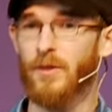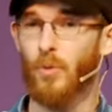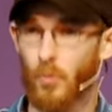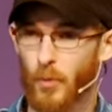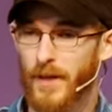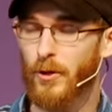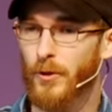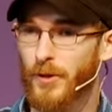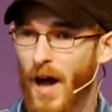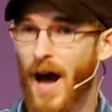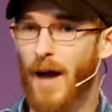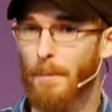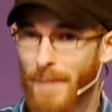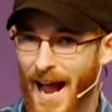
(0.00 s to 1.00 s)
will
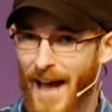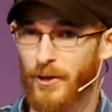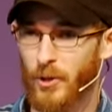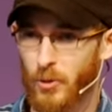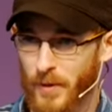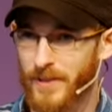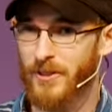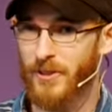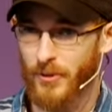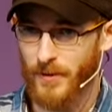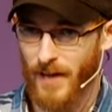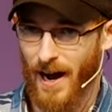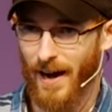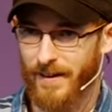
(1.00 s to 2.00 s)
not matter when you
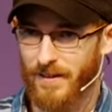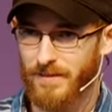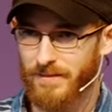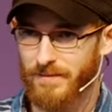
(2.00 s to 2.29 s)
die.